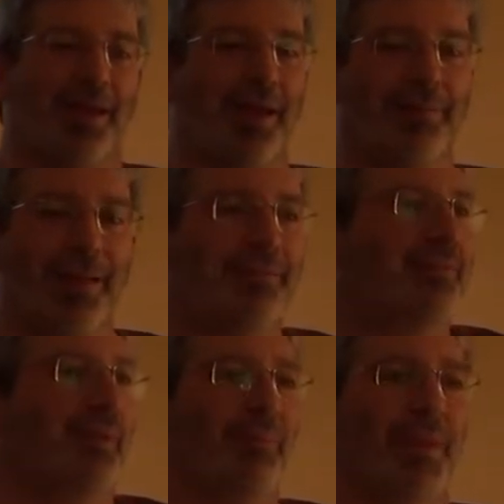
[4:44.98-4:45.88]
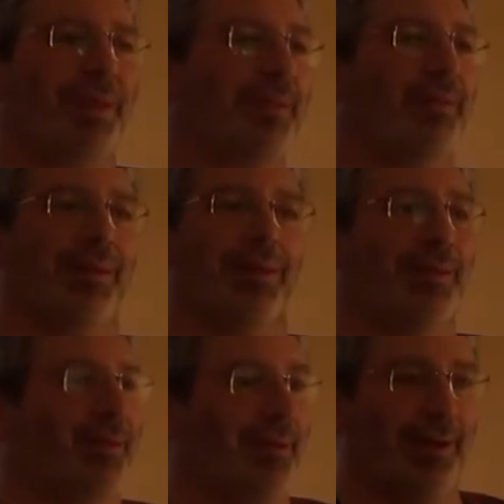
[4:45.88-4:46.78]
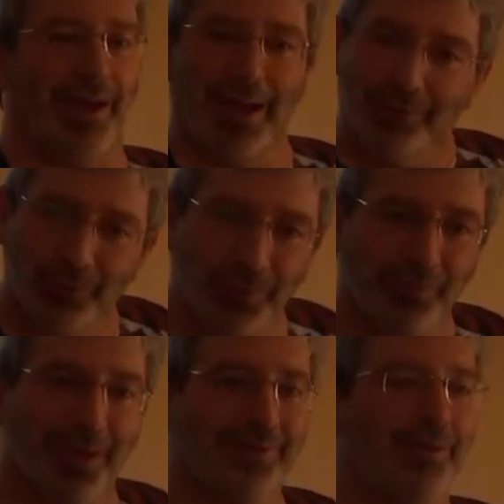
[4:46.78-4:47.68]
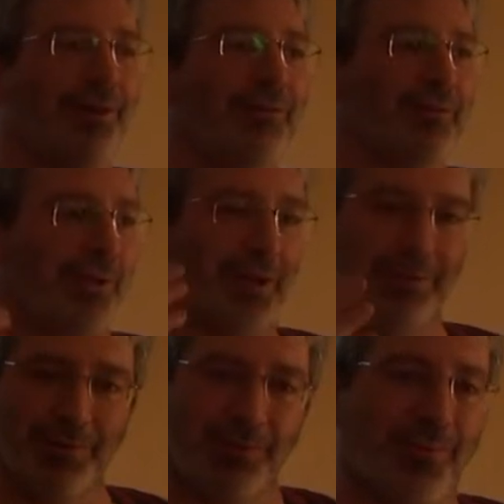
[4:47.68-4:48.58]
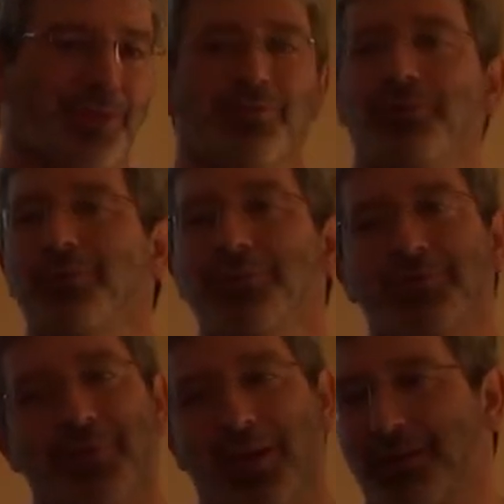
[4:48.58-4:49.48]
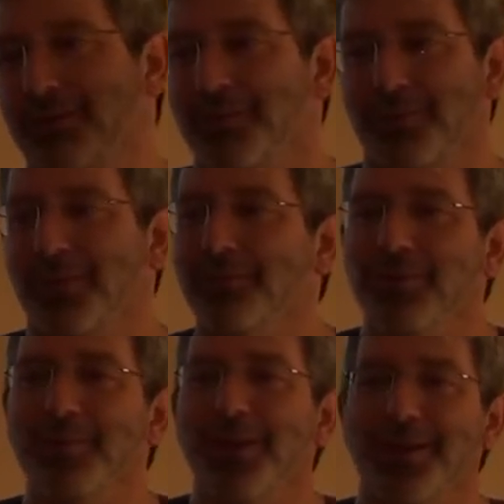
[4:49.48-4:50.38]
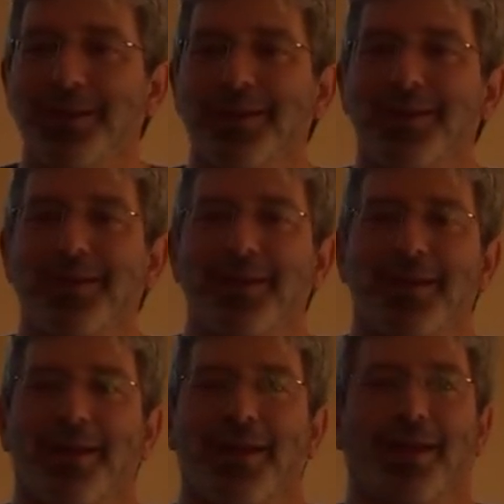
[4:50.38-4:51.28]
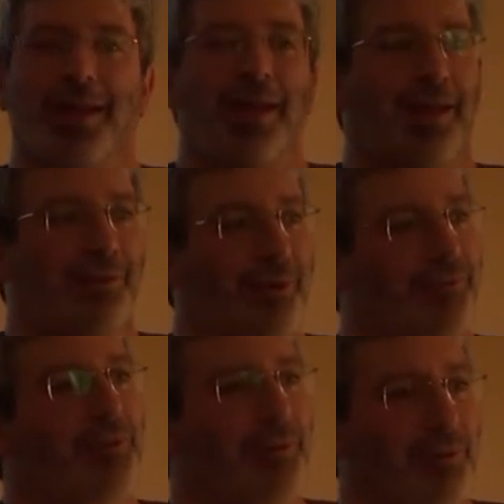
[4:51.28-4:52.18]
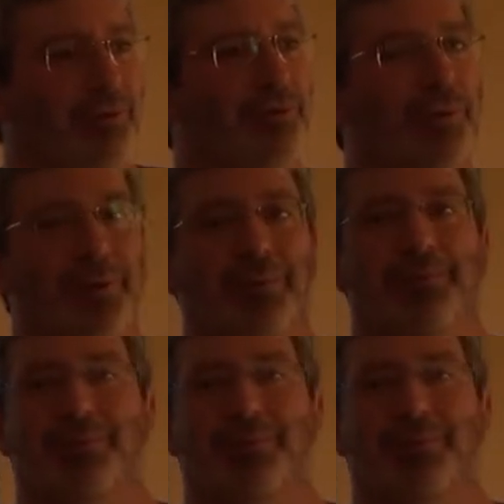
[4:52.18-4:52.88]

And that's something that I do with myself, I do it with my students, I do it with everybody. And you have to learn to do it